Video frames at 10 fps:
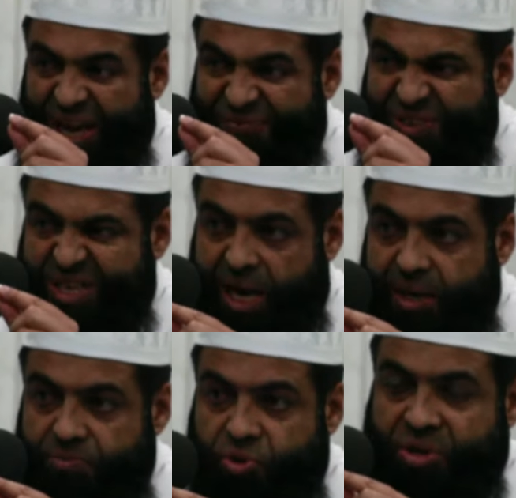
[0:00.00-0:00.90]
have
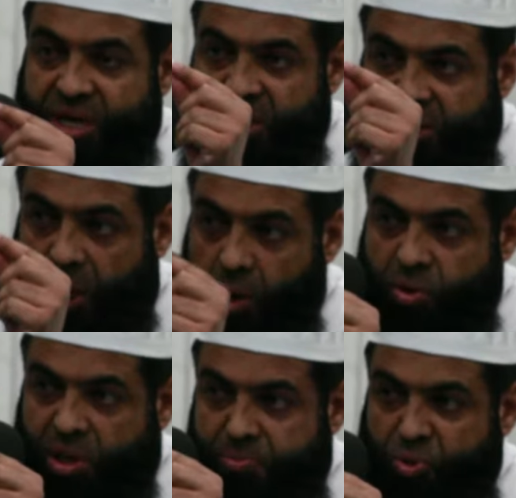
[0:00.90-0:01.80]
time to greet the
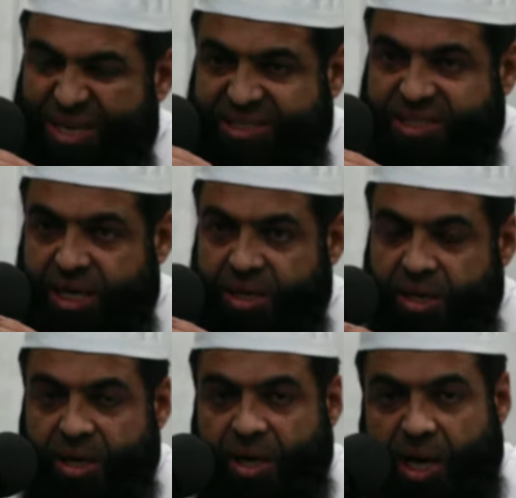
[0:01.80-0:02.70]
local
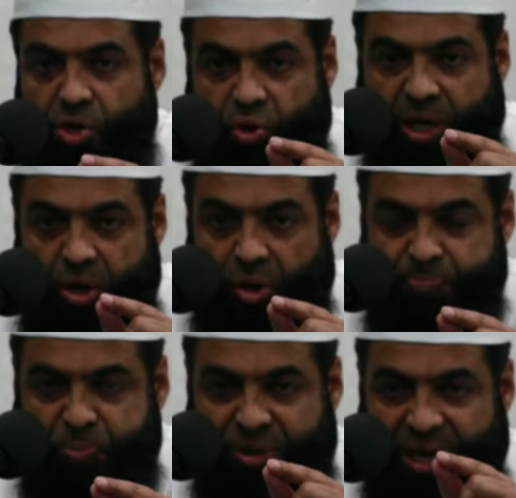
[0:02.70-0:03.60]
muazzin, and you
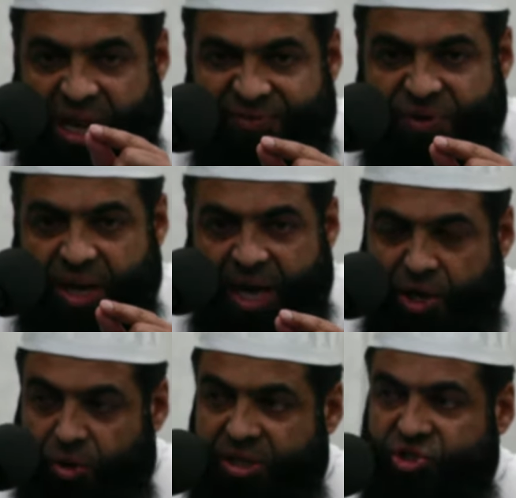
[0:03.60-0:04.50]
cannot put a loving
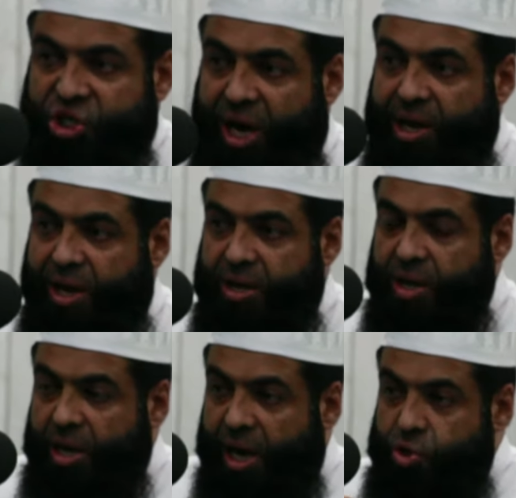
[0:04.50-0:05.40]
hand on a child,
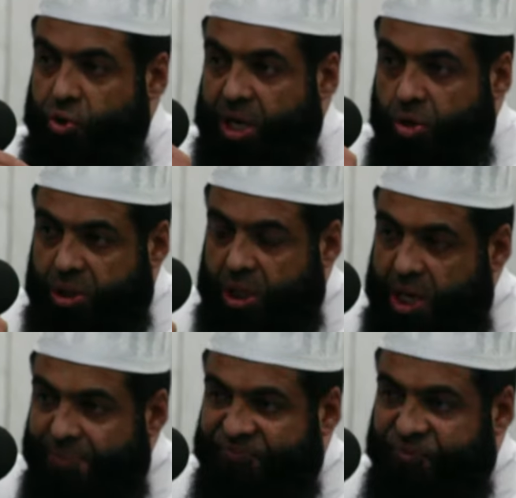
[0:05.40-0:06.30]
and you cannot
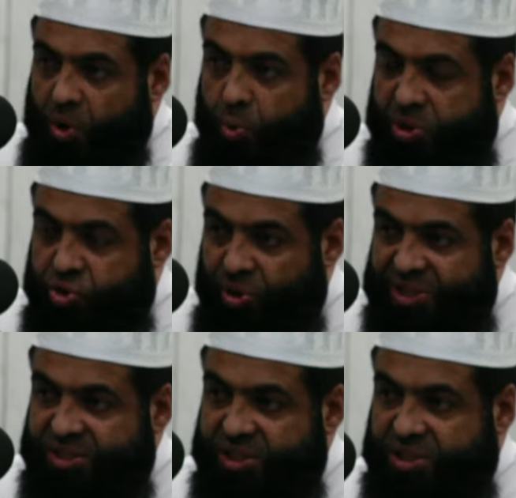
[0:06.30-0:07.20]
leap forward to
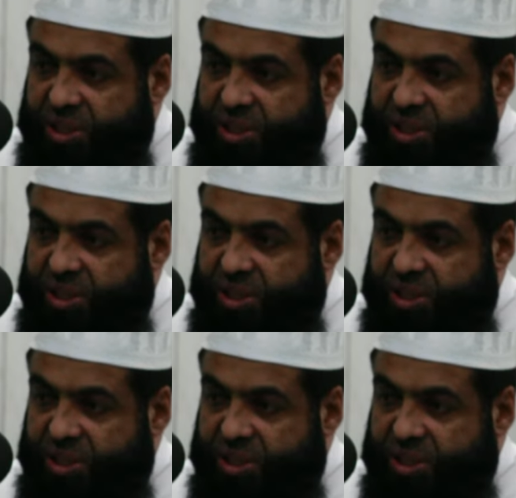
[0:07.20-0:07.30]
assist